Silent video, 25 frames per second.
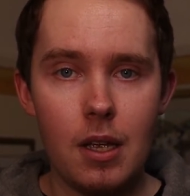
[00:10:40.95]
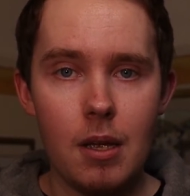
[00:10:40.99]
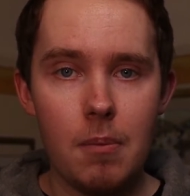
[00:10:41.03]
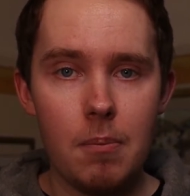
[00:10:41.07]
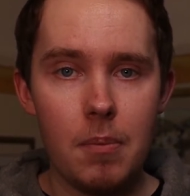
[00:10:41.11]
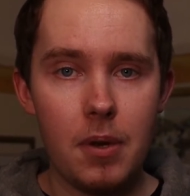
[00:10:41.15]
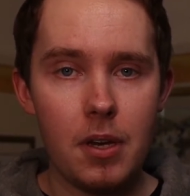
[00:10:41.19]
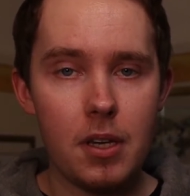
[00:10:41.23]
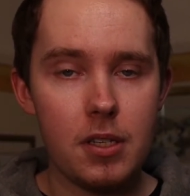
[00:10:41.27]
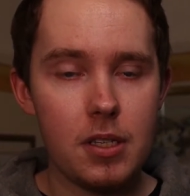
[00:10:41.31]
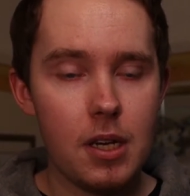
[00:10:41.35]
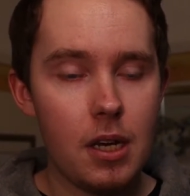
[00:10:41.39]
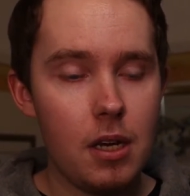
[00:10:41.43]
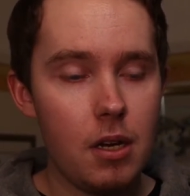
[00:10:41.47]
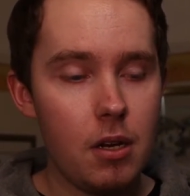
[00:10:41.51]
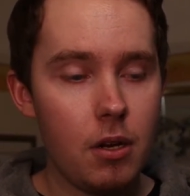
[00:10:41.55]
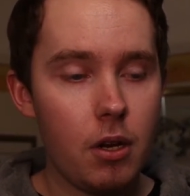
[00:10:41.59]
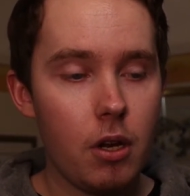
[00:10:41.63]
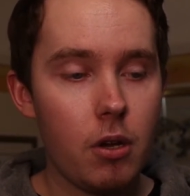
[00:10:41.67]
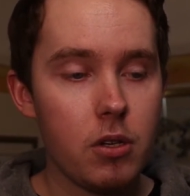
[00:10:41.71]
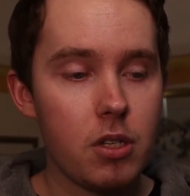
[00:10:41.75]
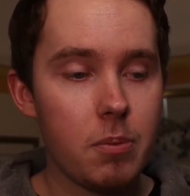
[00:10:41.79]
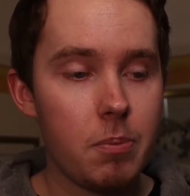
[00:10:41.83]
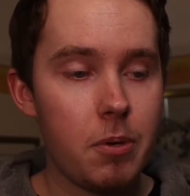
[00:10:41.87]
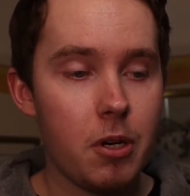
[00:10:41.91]
Because then you can
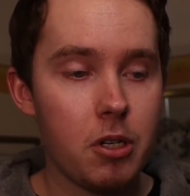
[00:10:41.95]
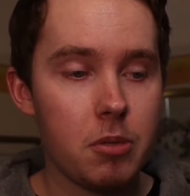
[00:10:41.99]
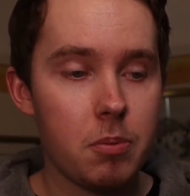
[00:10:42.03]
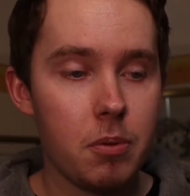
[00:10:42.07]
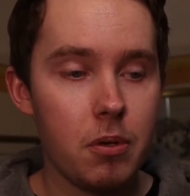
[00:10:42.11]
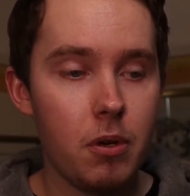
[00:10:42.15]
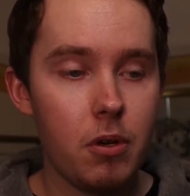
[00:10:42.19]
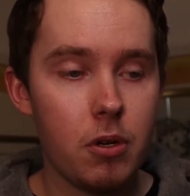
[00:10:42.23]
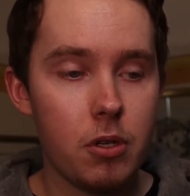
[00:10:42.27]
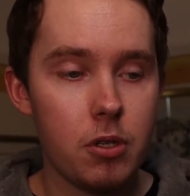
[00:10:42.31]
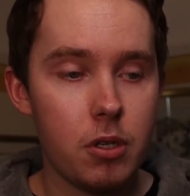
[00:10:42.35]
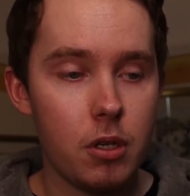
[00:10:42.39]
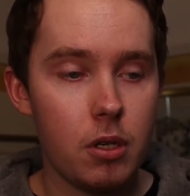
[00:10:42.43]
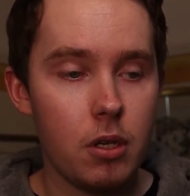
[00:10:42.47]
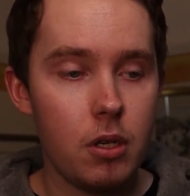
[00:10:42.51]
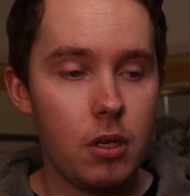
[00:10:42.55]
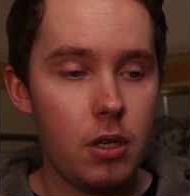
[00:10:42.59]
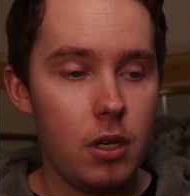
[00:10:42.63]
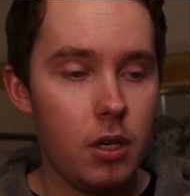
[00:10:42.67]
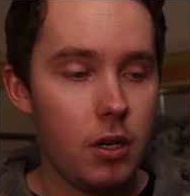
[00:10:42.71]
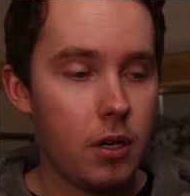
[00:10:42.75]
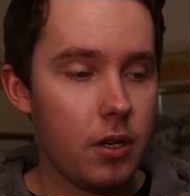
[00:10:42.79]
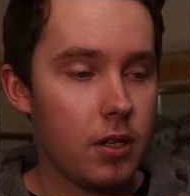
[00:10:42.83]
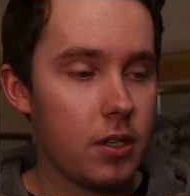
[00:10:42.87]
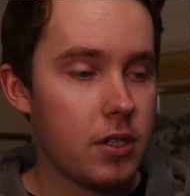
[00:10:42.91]
go to post-production.
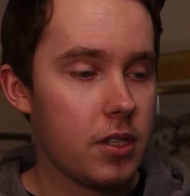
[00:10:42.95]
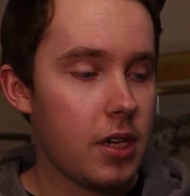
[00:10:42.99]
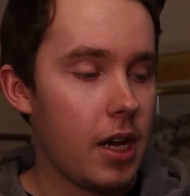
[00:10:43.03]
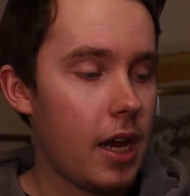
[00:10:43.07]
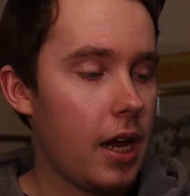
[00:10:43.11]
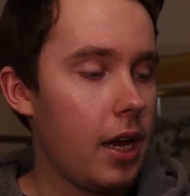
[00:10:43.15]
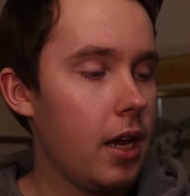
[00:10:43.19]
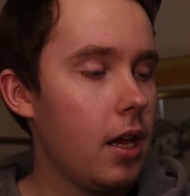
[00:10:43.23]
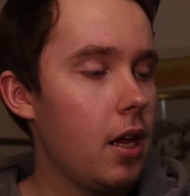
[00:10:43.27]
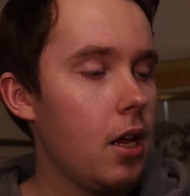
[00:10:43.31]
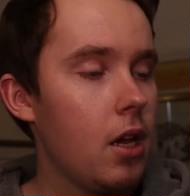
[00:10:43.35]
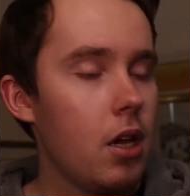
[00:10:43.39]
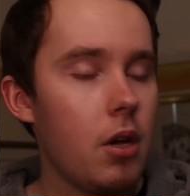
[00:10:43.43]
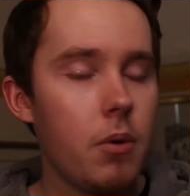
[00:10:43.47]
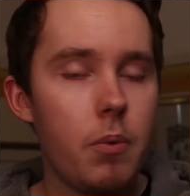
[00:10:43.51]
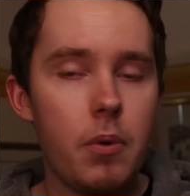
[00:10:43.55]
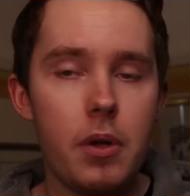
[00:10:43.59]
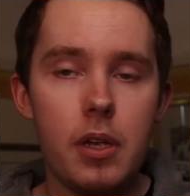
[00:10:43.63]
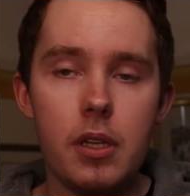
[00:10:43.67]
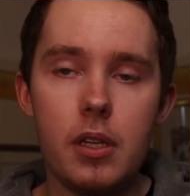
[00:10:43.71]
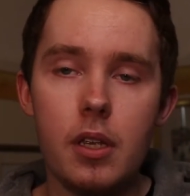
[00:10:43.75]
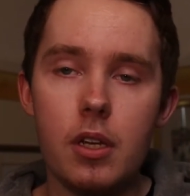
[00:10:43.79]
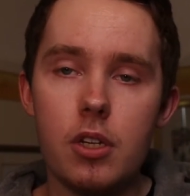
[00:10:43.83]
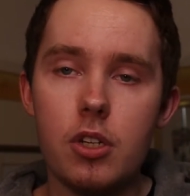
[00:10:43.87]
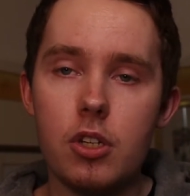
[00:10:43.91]
You can say, we
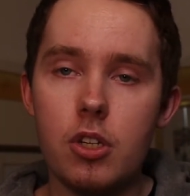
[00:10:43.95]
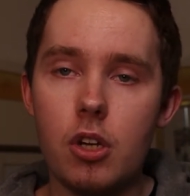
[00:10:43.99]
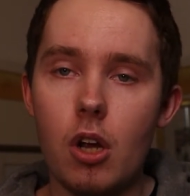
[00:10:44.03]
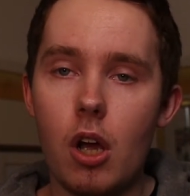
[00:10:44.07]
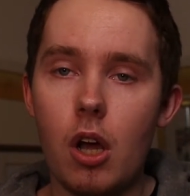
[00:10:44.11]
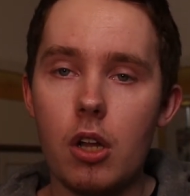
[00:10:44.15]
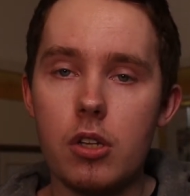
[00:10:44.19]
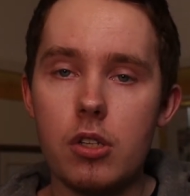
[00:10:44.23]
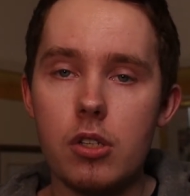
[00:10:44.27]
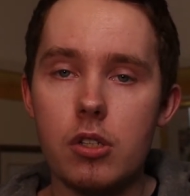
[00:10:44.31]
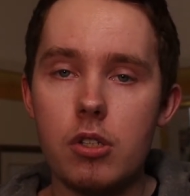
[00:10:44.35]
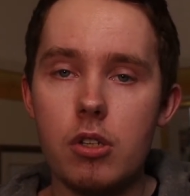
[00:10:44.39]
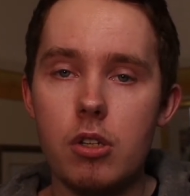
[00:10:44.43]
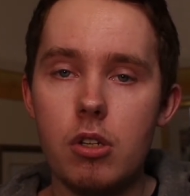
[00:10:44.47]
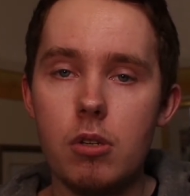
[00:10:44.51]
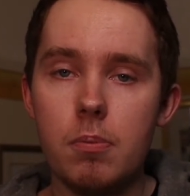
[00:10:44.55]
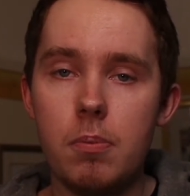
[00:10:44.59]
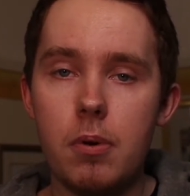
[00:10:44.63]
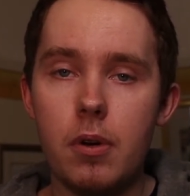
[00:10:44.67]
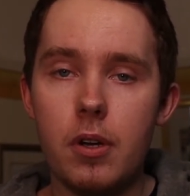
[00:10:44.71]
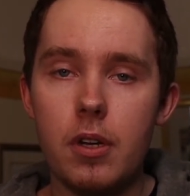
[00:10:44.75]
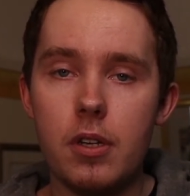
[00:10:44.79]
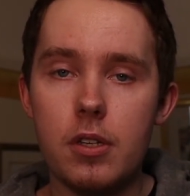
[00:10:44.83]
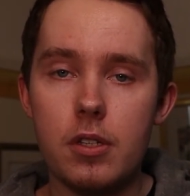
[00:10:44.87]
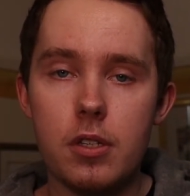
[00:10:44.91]
did shot
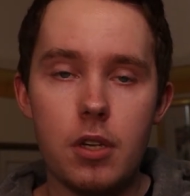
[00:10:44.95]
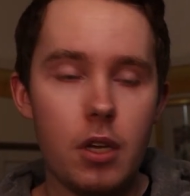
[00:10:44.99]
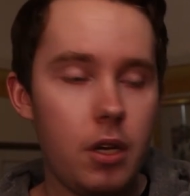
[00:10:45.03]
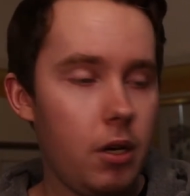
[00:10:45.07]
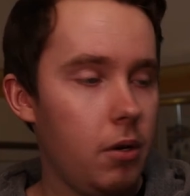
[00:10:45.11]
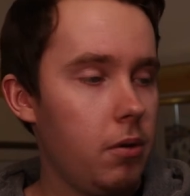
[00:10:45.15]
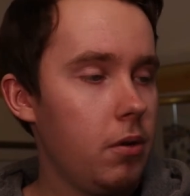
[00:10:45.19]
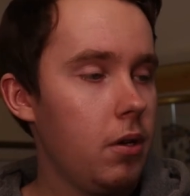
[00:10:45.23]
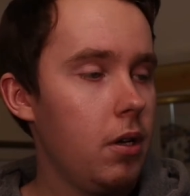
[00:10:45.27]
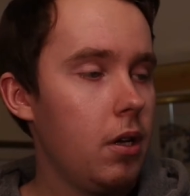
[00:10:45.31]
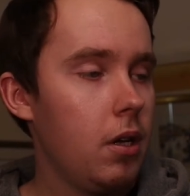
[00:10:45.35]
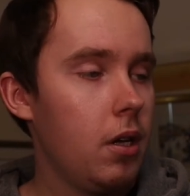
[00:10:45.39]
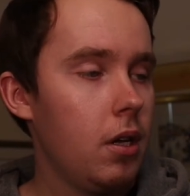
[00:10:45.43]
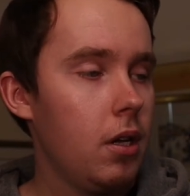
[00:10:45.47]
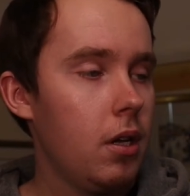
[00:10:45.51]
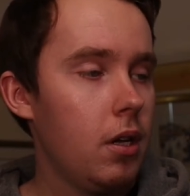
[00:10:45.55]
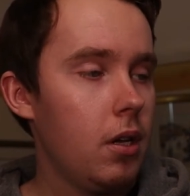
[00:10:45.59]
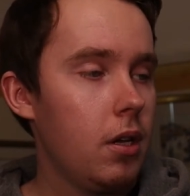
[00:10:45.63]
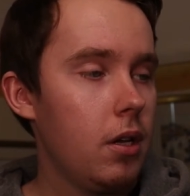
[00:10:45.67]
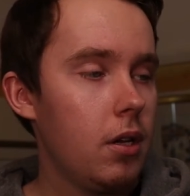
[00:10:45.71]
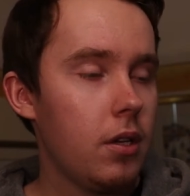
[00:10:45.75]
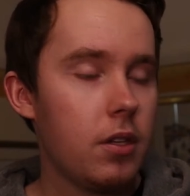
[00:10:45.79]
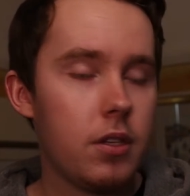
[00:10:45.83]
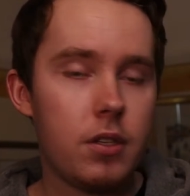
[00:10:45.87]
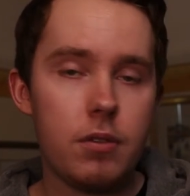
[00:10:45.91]
2.2
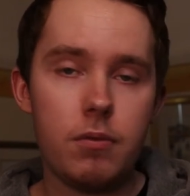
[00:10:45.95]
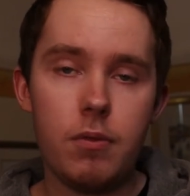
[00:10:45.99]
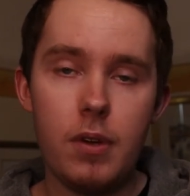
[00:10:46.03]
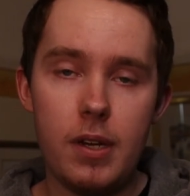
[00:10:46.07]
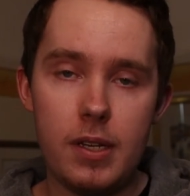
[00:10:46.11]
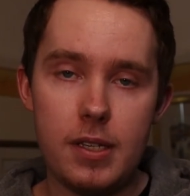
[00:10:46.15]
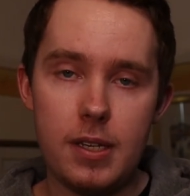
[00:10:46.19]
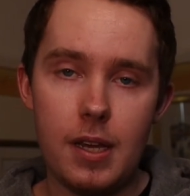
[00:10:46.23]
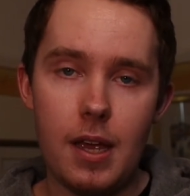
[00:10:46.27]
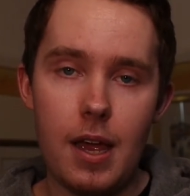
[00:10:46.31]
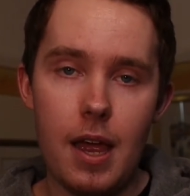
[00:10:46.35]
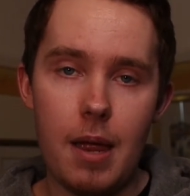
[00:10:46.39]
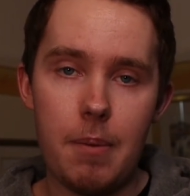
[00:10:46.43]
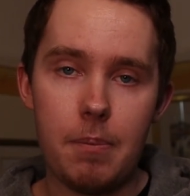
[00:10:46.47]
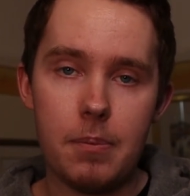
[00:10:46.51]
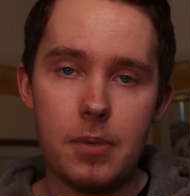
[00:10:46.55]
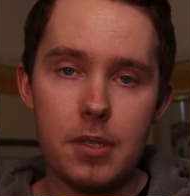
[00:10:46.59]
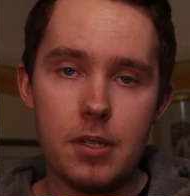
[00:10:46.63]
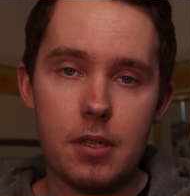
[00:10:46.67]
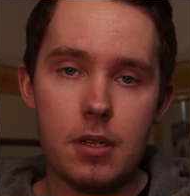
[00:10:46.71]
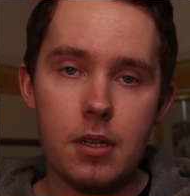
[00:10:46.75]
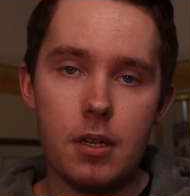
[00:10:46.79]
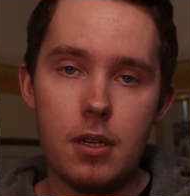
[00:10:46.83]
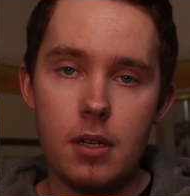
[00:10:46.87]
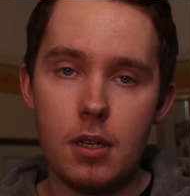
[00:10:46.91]
3
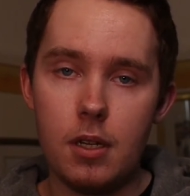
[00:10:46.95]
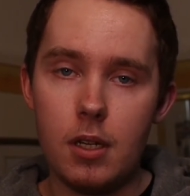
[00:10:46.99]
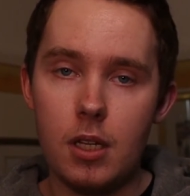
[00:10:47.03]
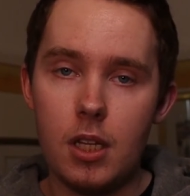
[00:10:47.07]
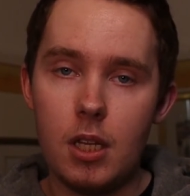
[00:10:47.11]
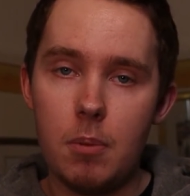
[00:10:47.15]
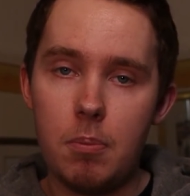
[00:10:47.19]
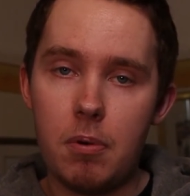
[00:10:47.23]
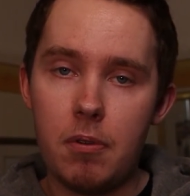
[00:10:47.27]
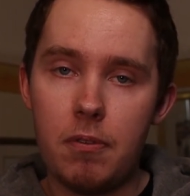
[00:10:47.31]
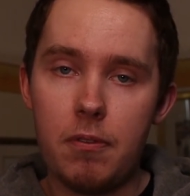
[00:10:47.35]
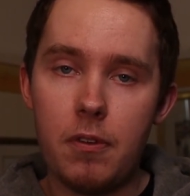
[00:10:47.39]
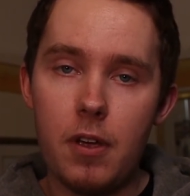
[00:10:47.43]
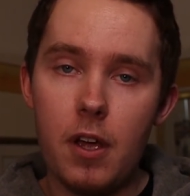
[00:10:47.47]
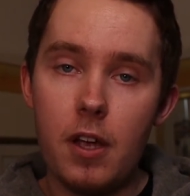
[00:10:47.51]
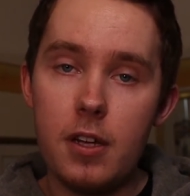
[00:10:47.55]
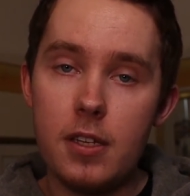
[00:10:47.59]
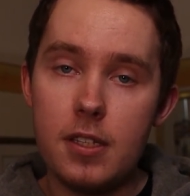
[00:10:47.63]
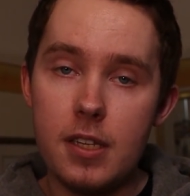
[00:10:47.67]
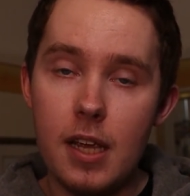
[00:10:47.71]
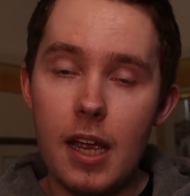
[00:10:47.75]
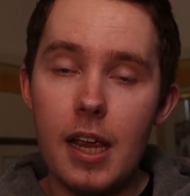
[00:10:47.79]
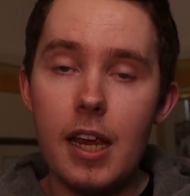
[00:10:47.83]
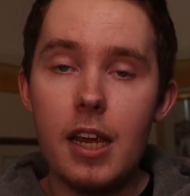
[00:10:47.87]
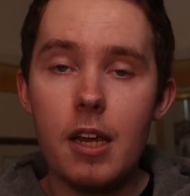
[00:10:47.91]
times. The preferred
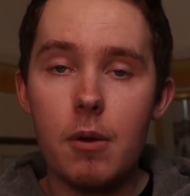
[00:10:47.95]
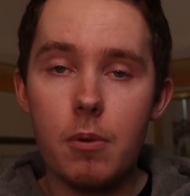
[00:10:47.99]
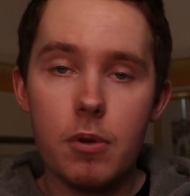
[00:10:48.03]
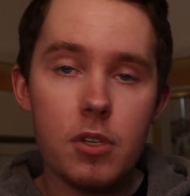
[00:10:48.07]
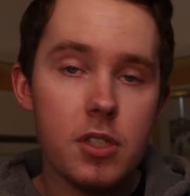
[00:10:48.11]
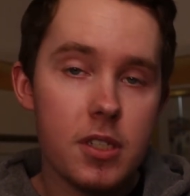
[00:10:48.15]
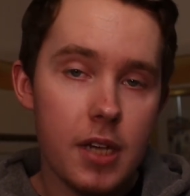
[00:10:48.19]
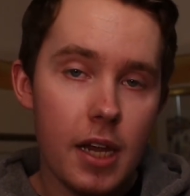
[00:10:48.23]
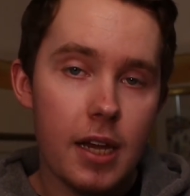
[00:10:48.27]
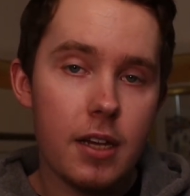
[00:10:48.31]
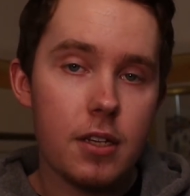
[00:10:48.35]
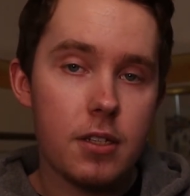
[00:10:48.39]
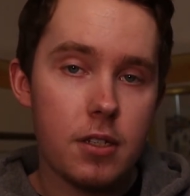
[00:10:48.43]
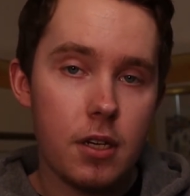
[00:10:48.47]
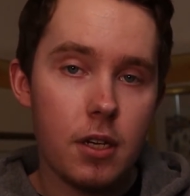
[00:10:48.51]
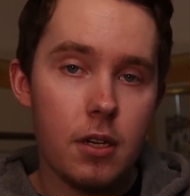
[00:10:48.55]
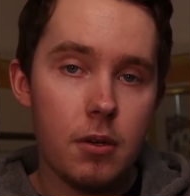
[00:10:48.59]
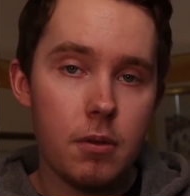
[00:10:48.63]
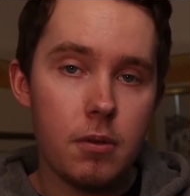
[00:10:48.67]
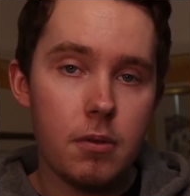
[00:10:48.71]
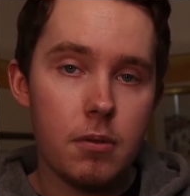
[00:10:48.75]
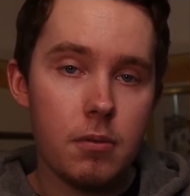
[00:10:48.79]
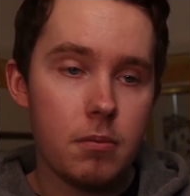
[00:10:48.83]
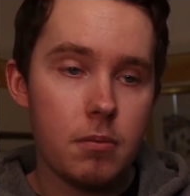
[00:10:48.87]
take was take 2.